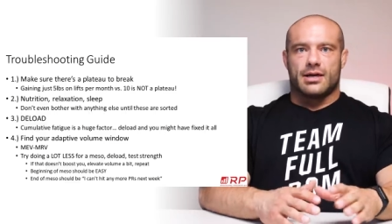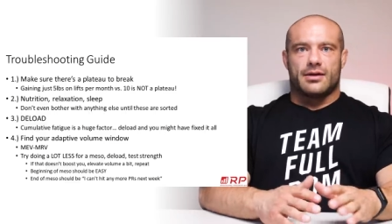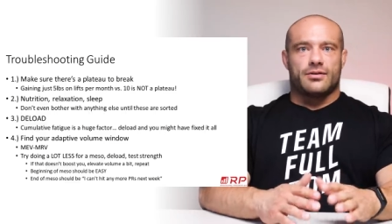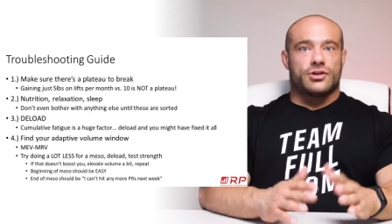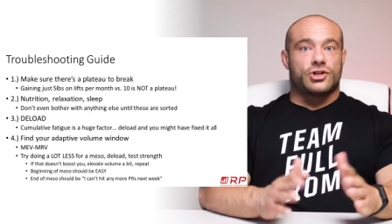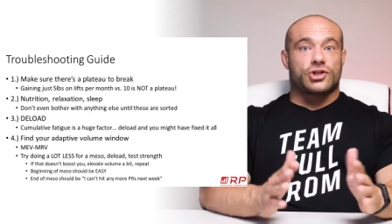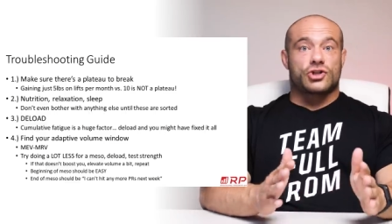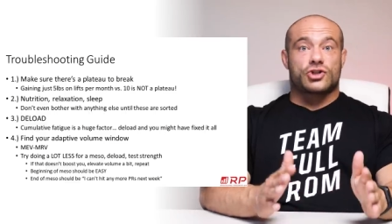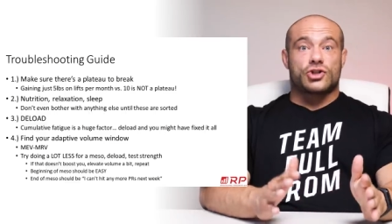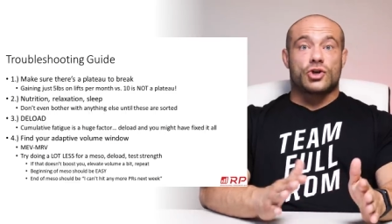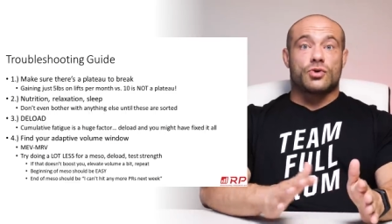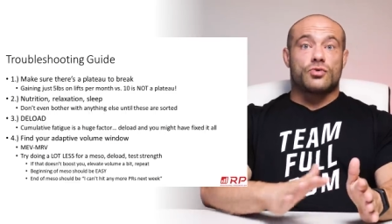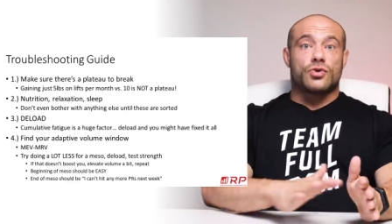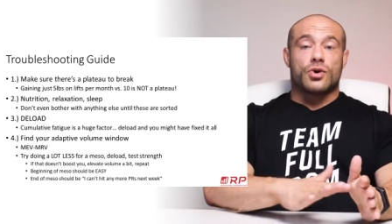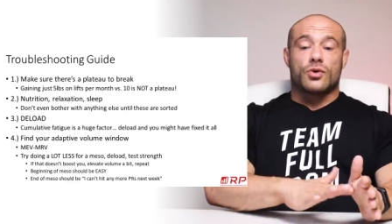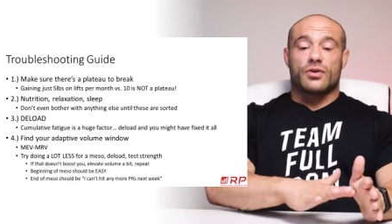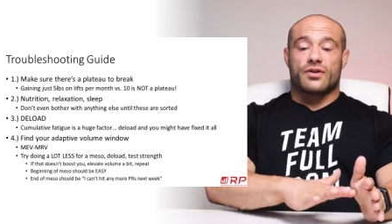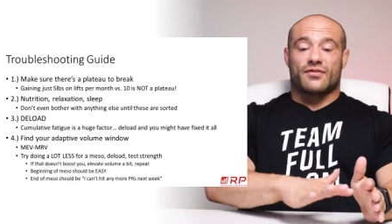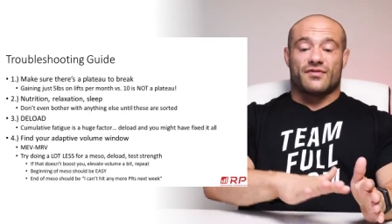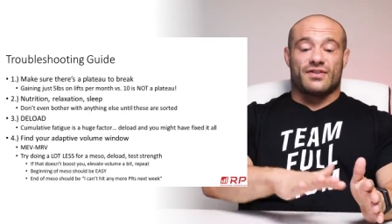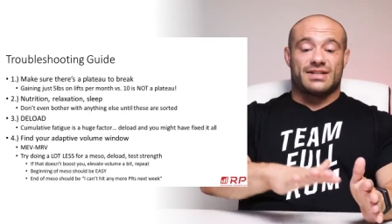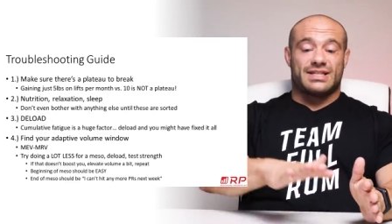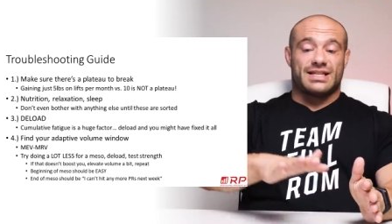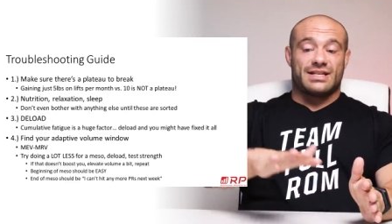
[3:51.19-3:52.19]
They just don't know
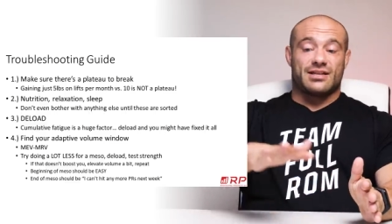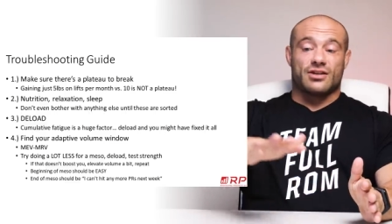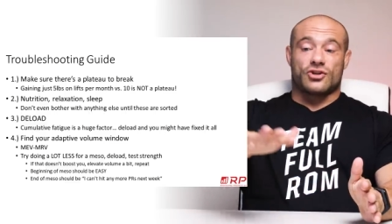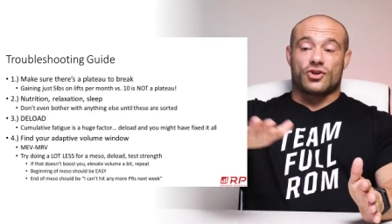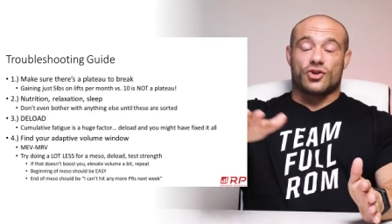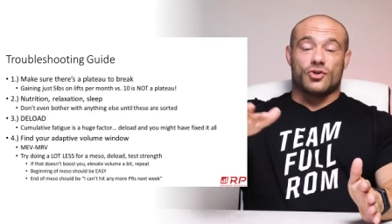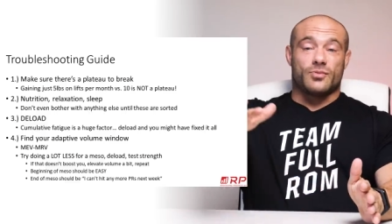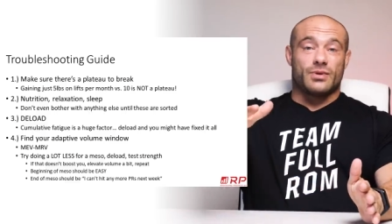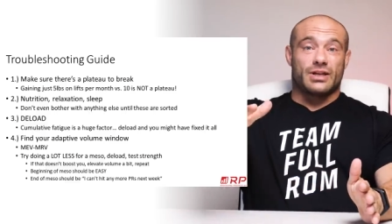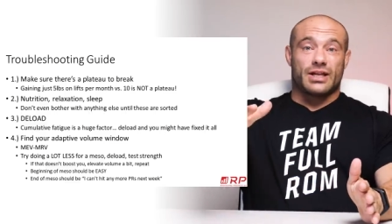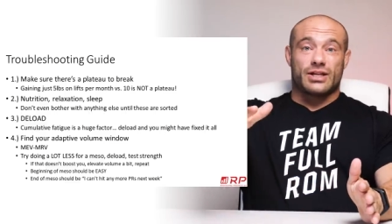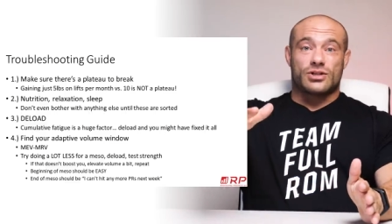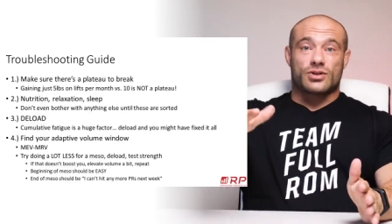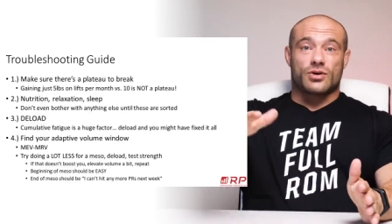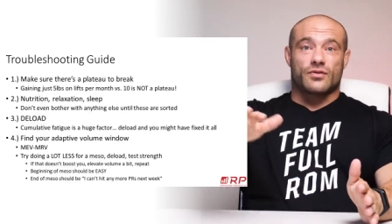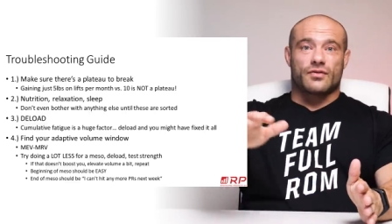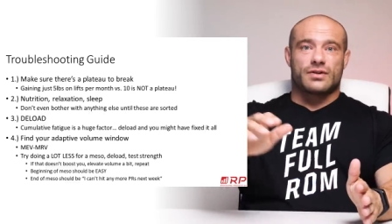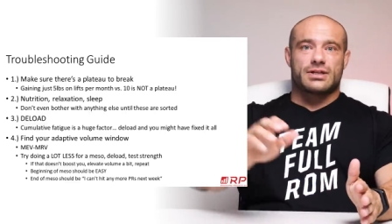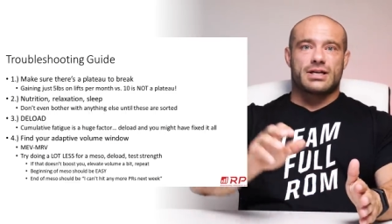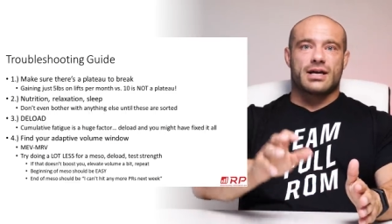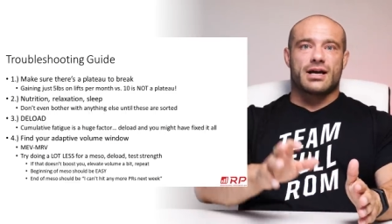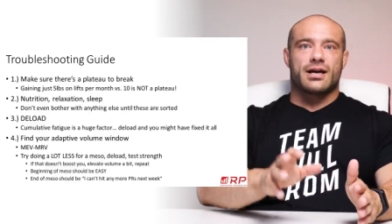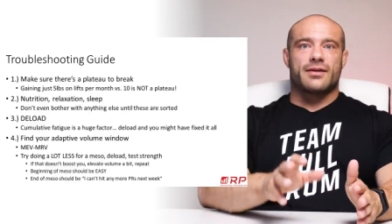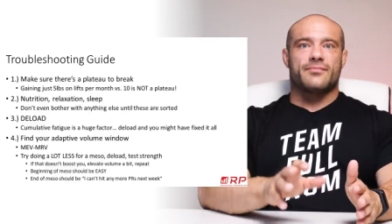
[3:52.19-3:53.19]
that fatigue accumulates
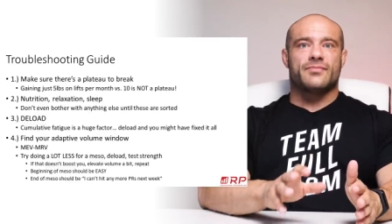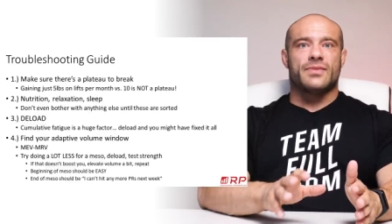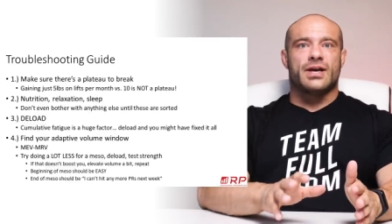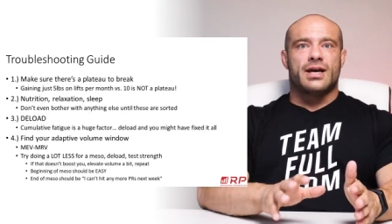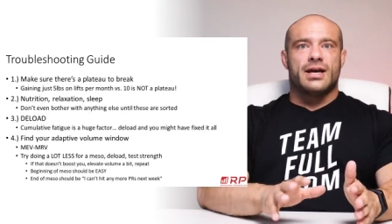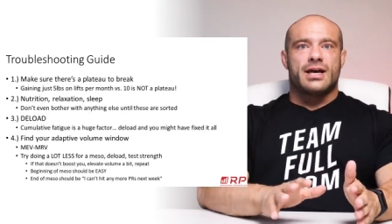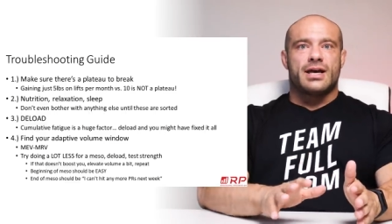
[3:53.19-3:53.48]
over time